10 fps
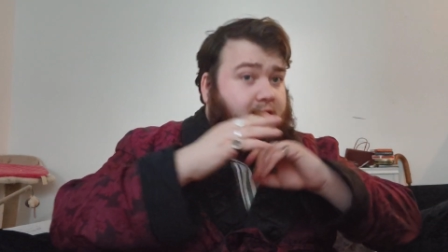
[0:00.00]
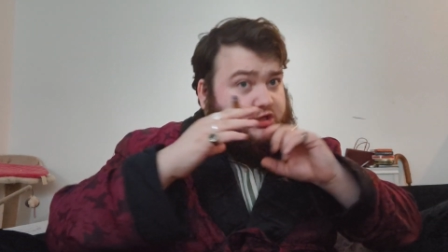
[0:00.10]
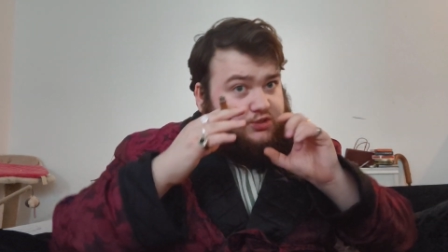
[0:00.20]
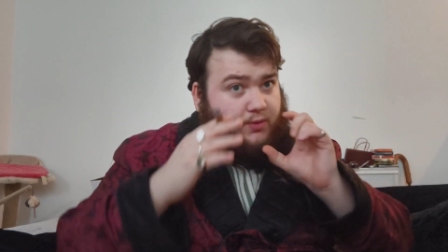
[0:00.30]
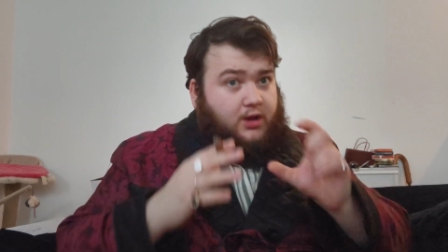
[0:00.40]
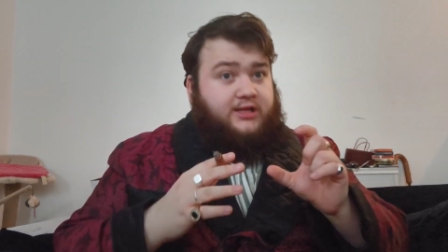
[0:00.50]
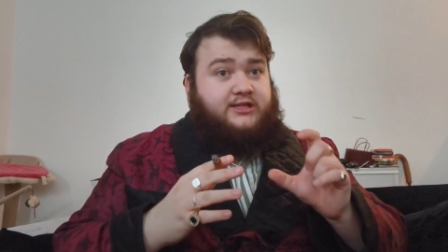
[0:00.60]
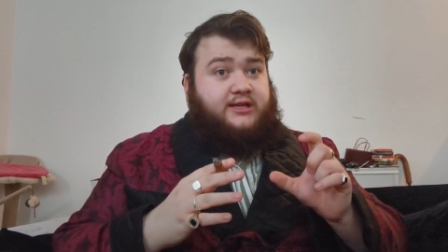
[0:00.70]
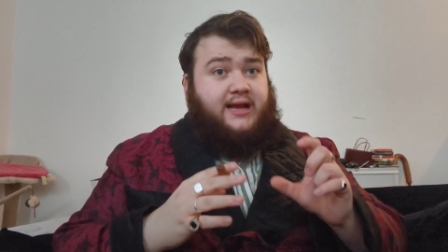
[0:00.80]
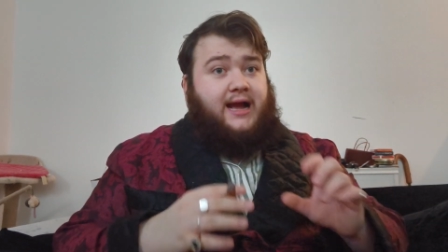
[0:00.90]
Smaller
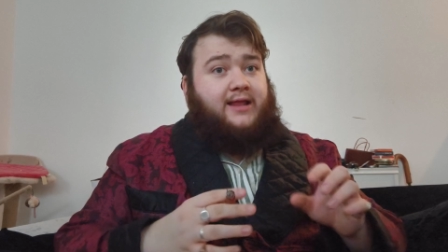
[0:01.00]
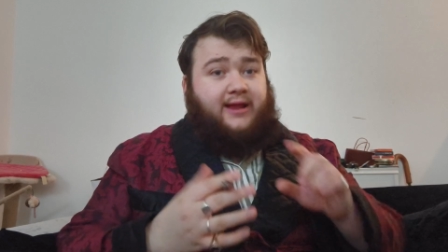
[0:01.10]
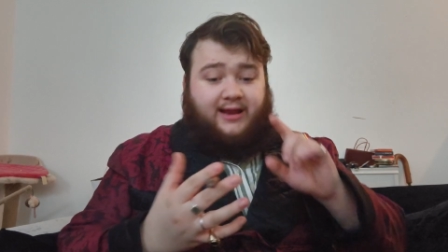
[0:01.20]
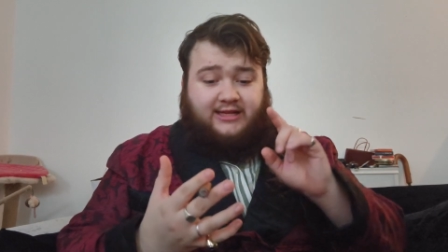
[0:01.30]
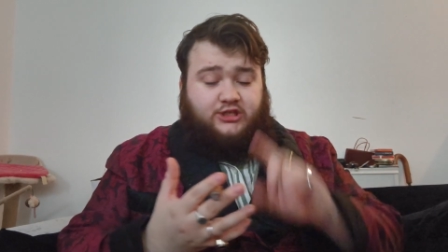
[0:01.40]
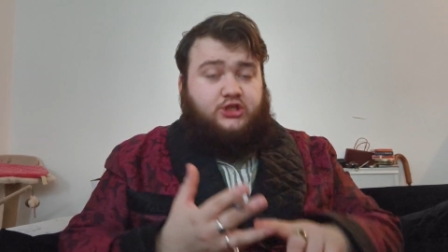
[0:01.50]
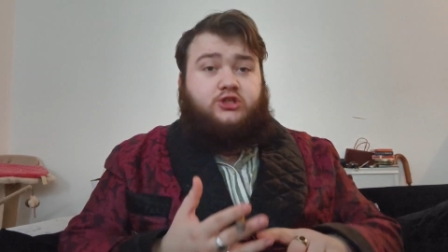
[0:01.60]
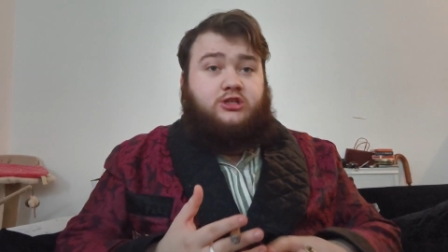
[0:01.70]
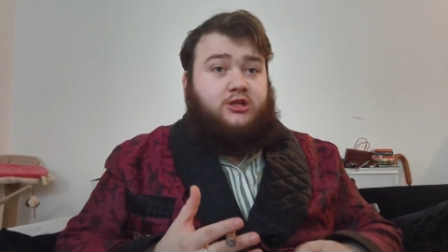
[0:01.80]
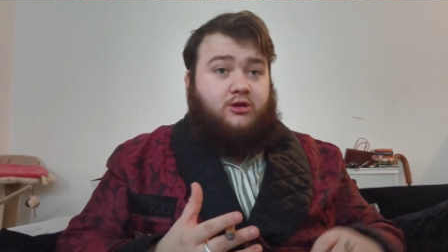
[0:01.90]
cigar, they'll last
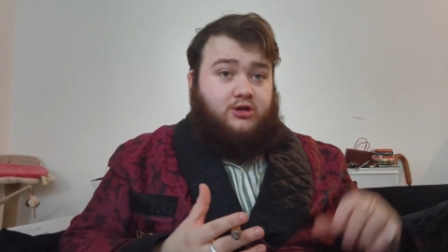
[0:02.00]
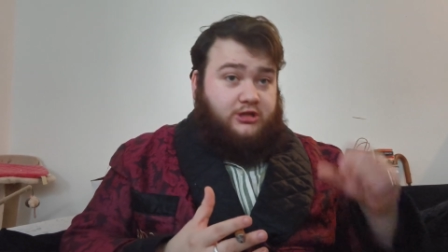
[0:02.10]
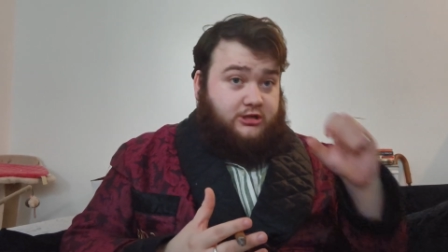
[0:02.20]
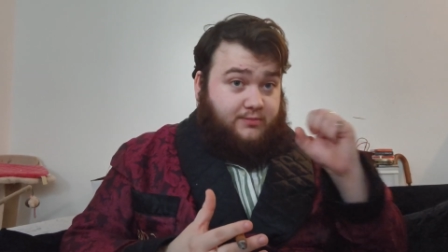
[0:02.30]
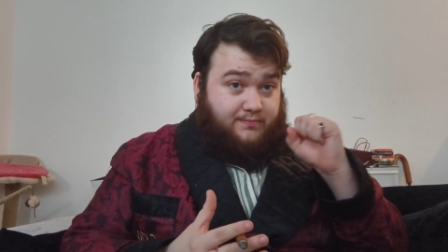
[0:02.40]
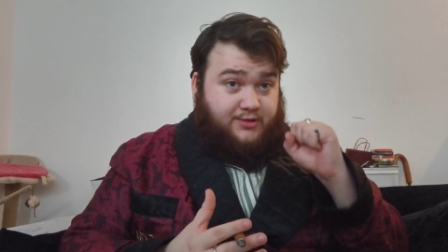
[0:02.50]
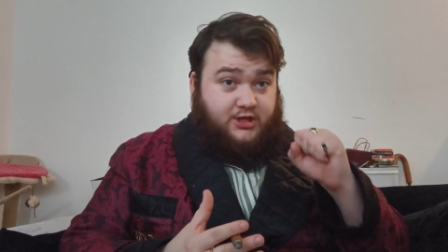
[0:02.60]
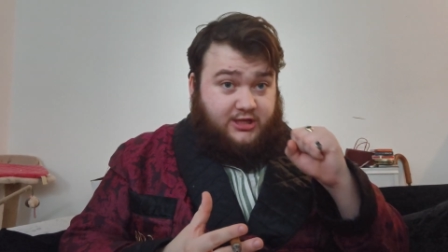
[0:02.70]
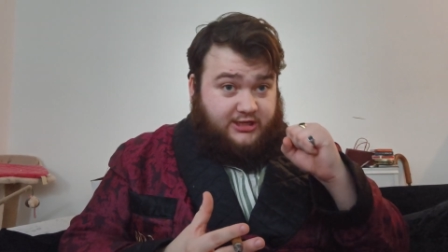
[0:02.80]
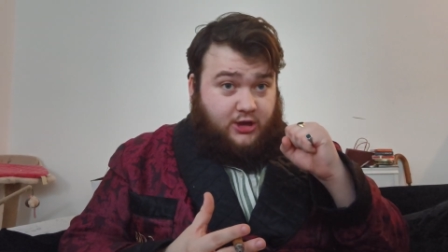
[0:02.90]
just as long because
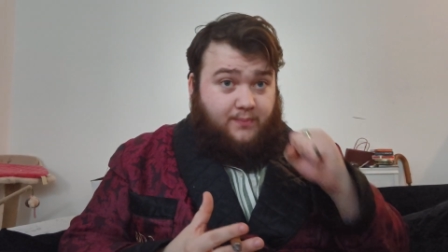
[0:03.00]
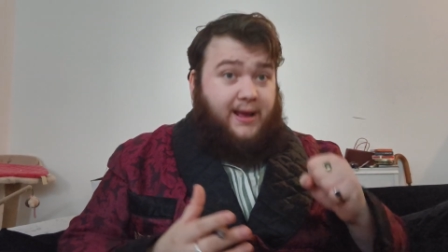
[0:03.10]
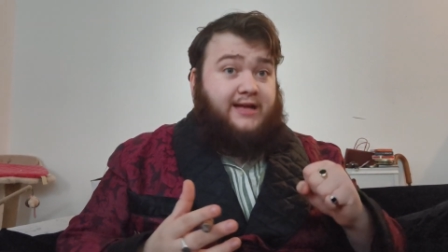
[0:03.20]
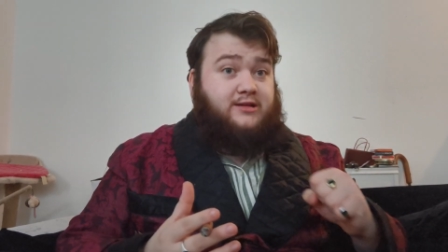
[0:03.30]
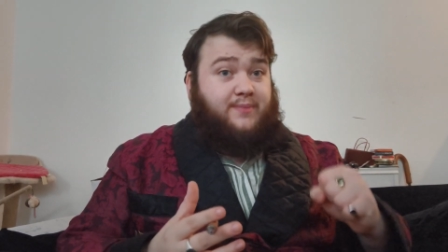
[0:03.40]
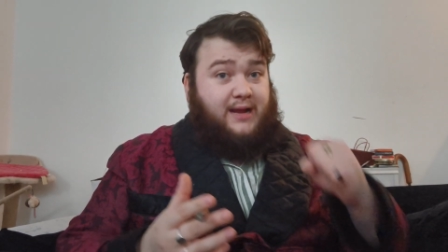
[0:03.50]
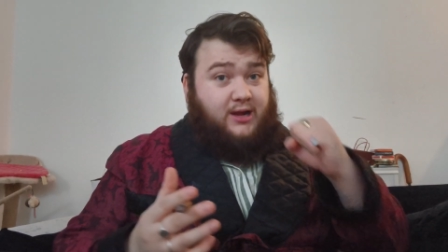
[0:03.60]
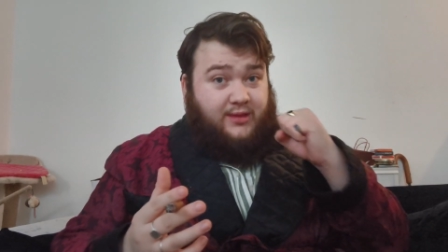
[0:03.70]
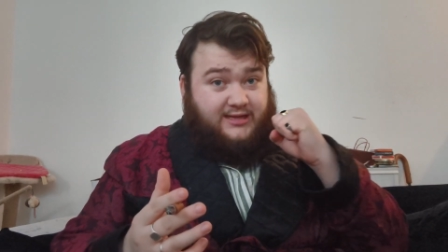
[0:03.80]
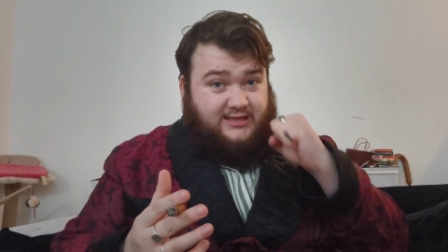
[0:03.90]
it's got better
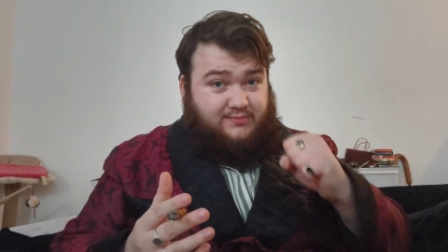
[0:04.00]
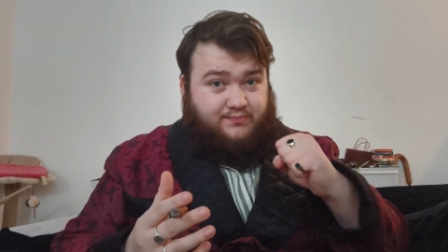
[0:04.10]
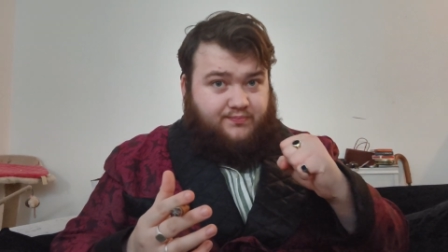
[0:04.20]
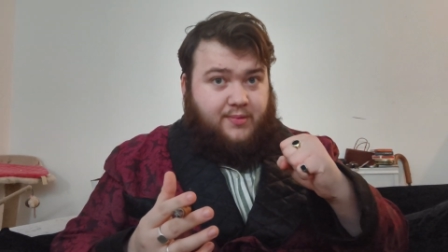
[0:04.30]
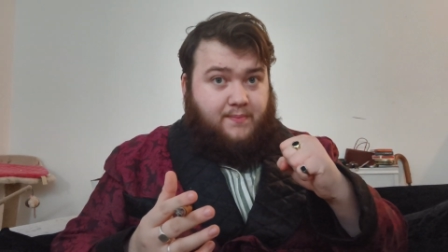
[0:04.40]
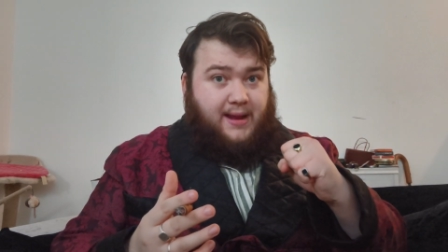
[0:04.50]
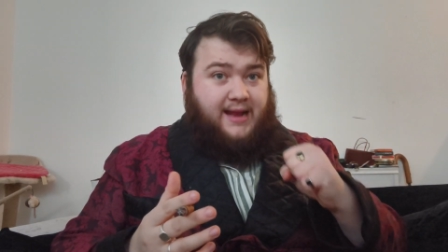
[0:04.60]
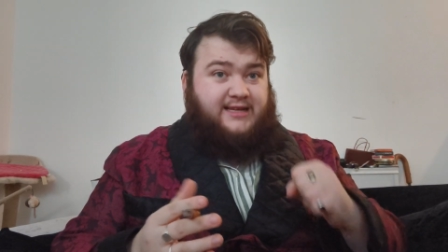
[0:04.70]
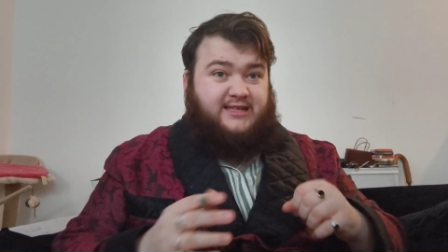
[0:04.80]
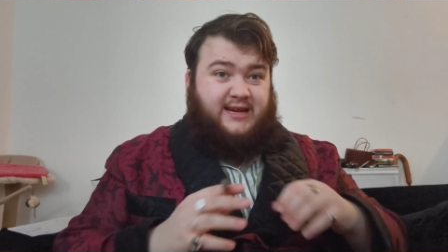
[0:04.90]
tobacco, that's
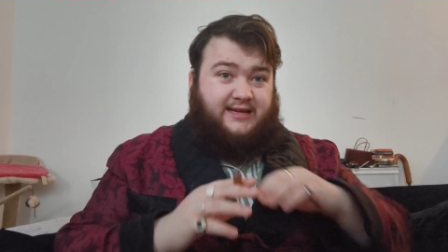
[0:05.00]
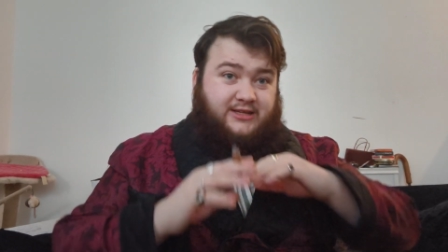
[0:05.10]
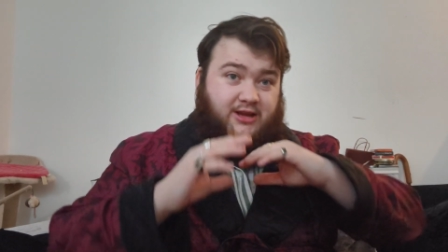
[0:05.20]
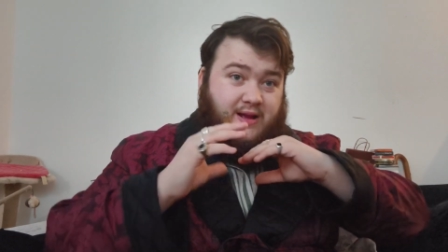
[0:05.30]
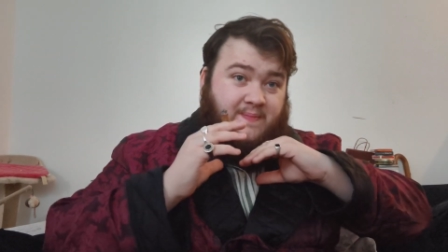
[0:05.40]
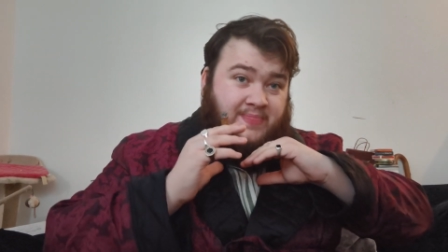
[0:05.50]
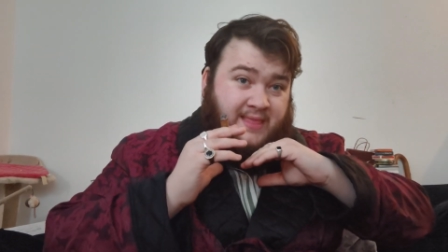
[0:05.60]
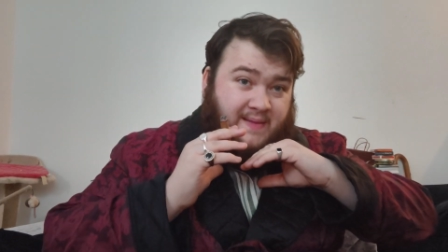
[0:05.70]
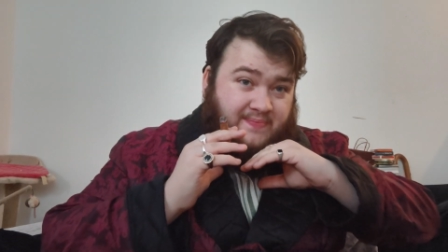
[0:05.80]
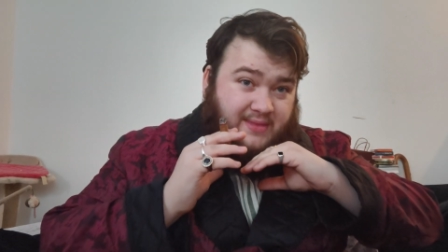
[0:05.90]
packed tighter,
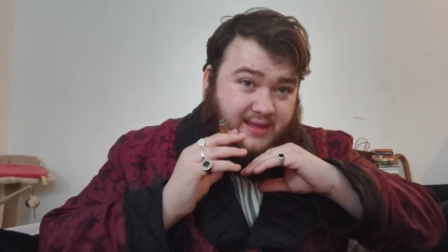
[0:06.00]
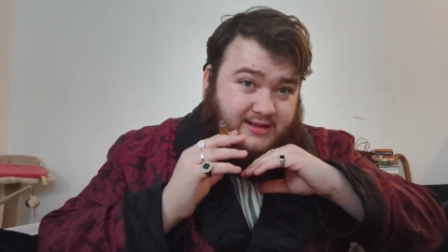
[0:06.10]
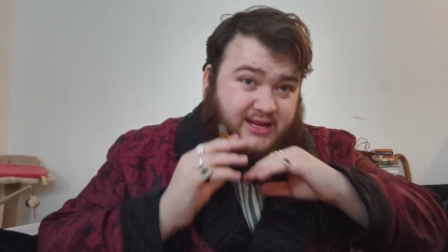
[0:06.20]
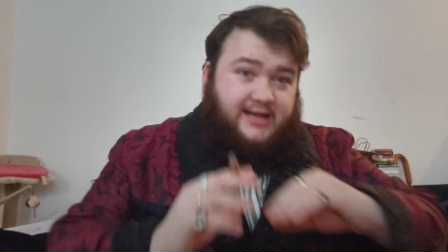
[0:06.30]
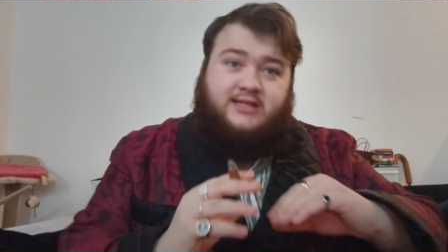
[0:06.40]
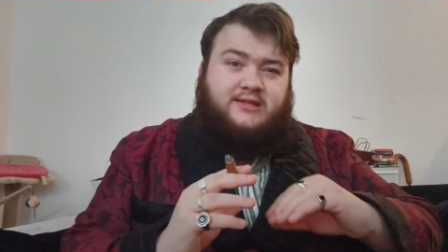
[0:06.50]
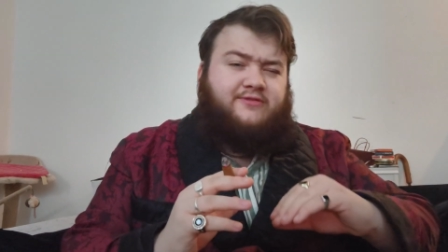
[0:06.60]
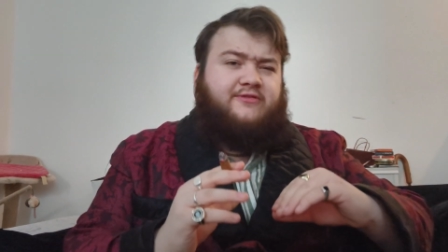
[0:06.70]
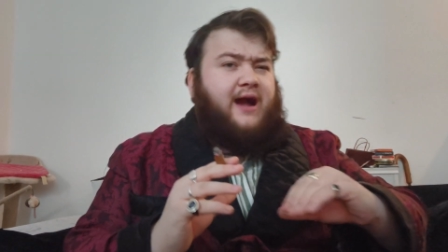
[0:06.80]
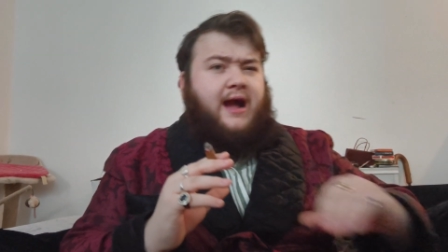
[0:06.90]
tastes
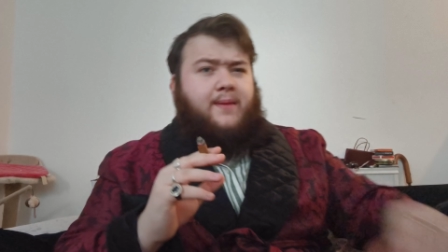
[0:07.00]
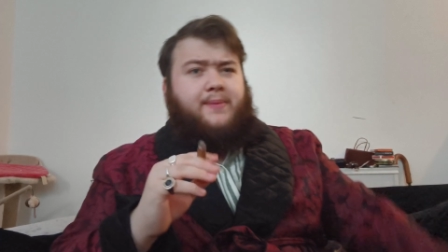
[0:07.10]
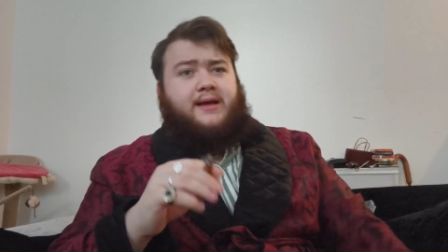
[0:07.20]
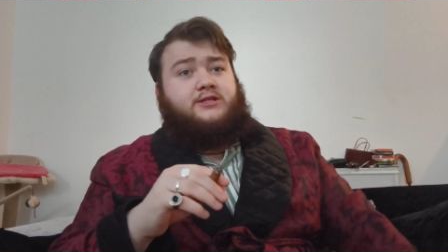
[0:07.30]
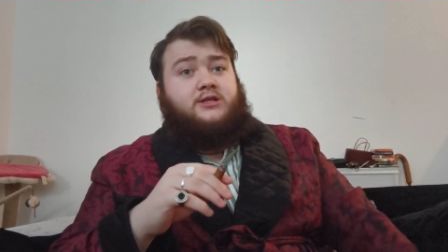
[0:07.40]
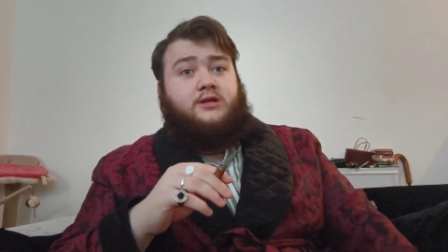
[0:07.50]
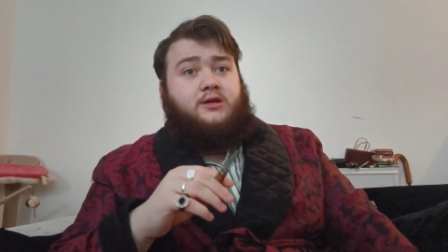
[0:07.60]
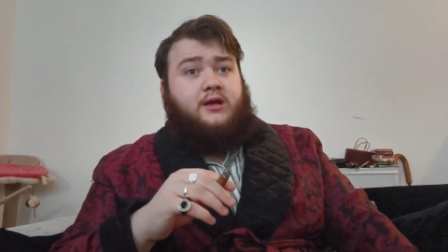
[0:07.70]
far better.